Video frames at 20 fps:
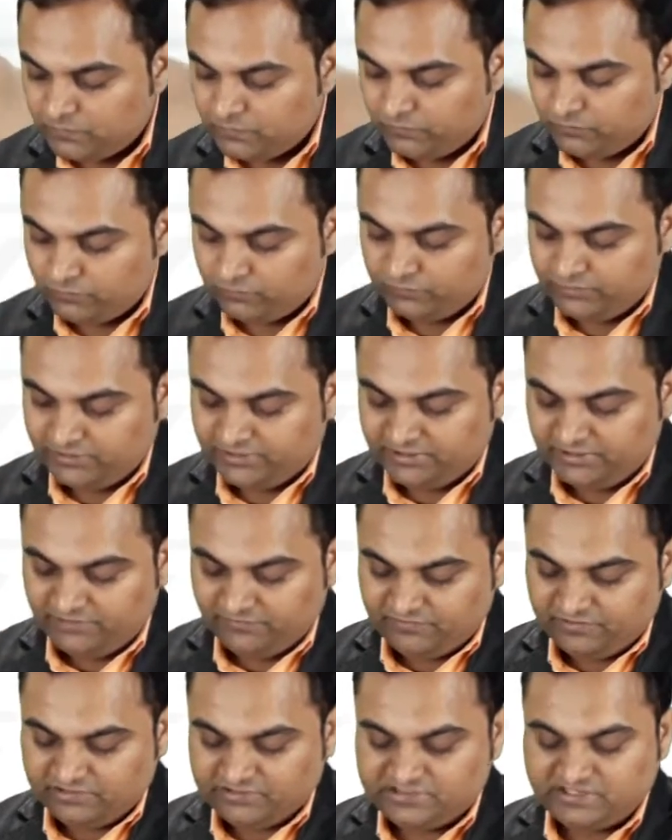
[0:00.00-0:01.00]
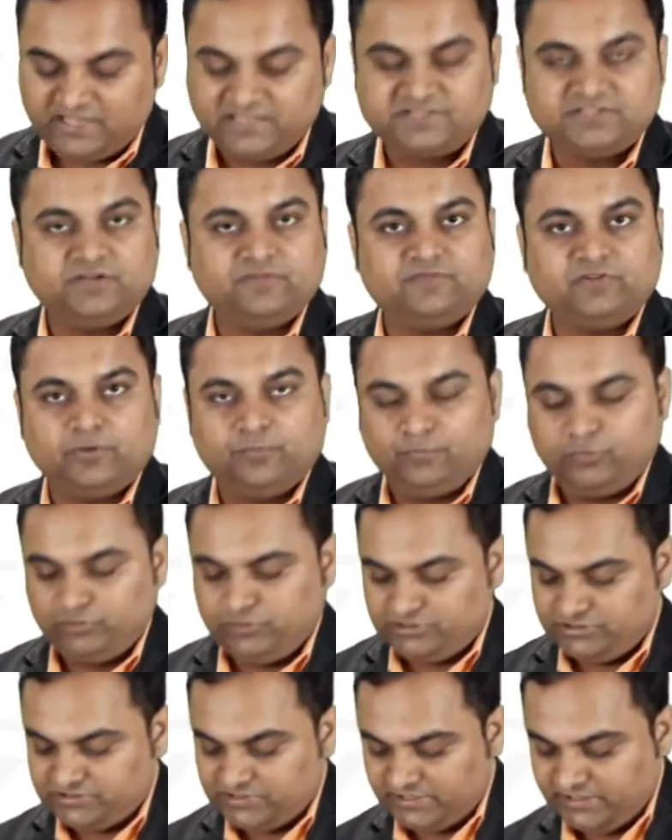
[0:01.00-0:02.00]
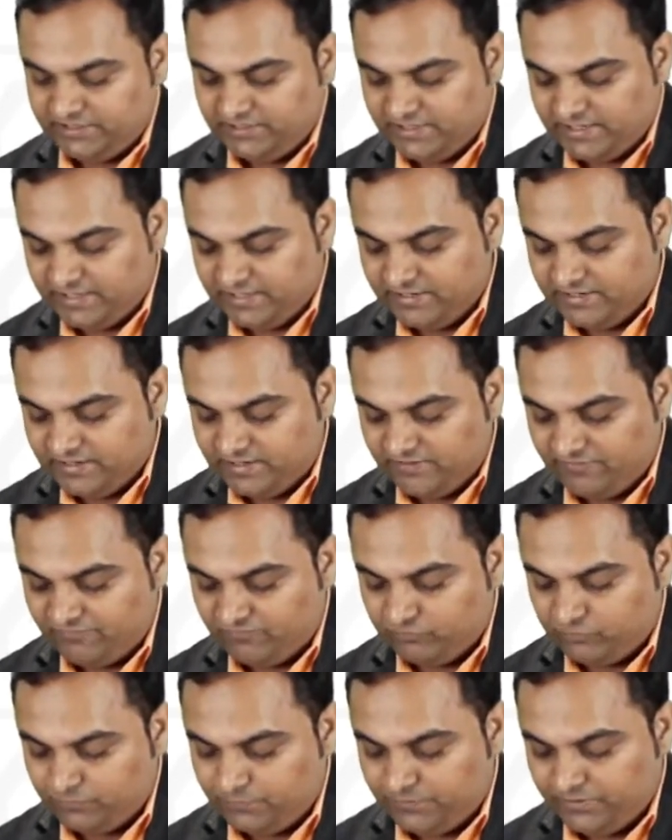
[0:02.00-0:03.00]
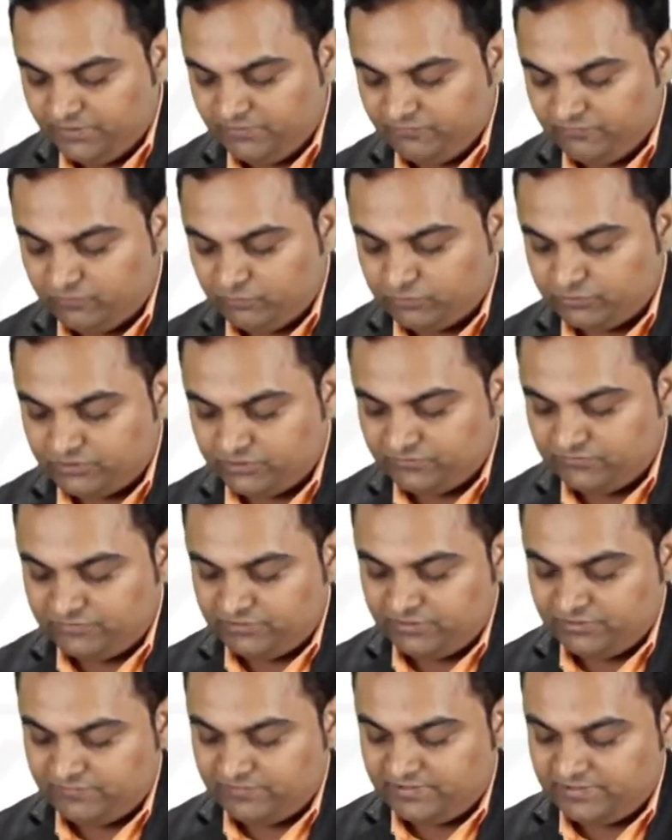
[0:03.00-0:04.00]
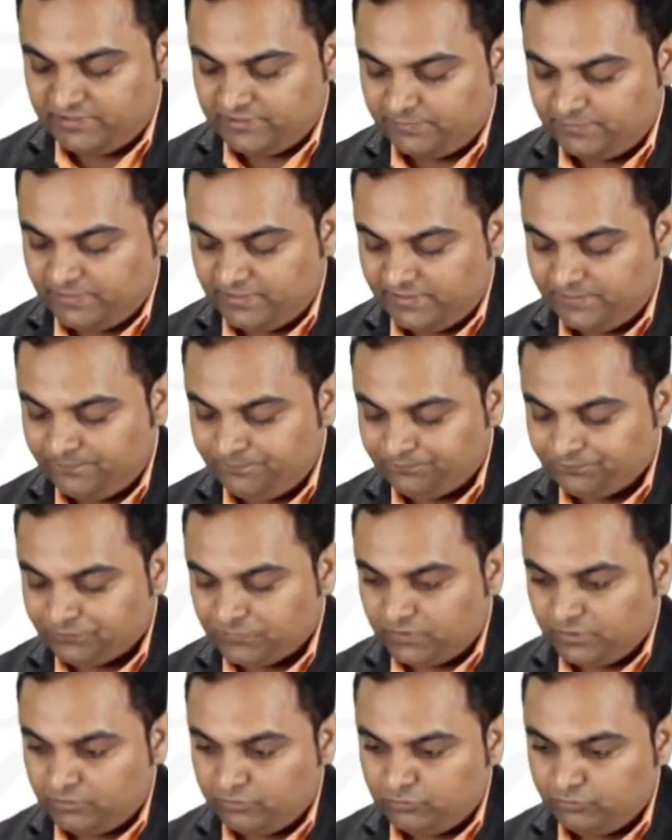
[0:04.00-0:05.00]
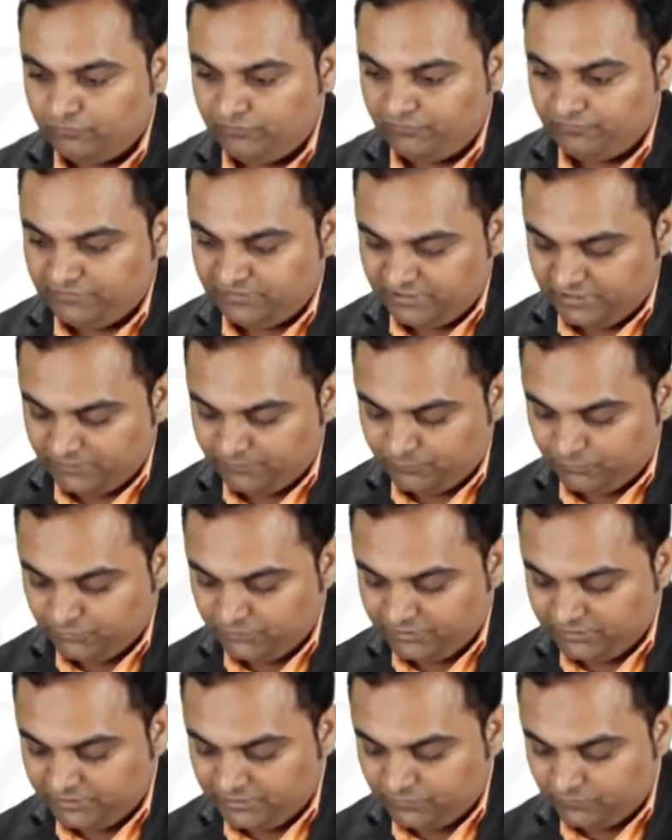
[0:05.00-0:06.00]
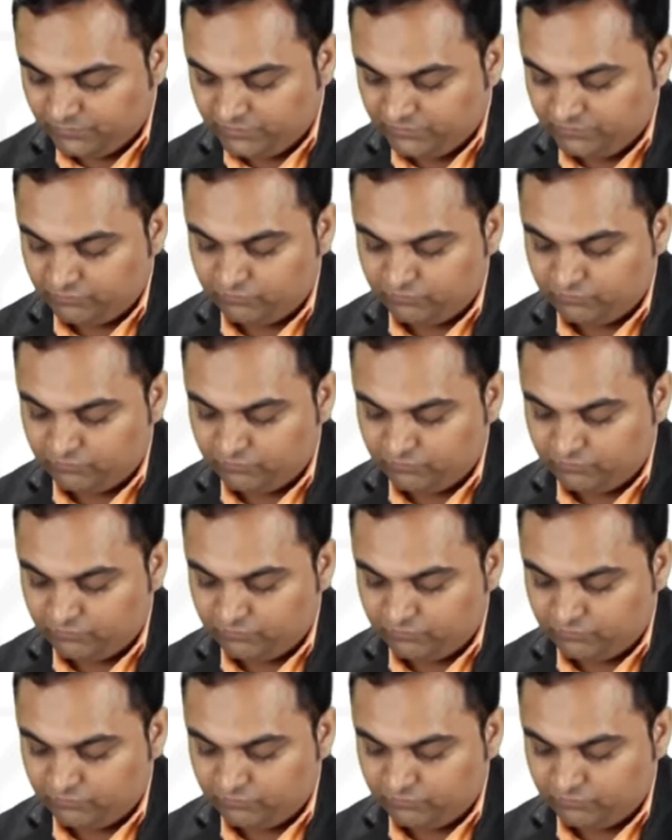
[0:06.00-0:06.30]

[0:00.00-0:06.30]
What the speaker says: So, negative gets cancelled from both the side, and F would be 4000 divided by 259.81.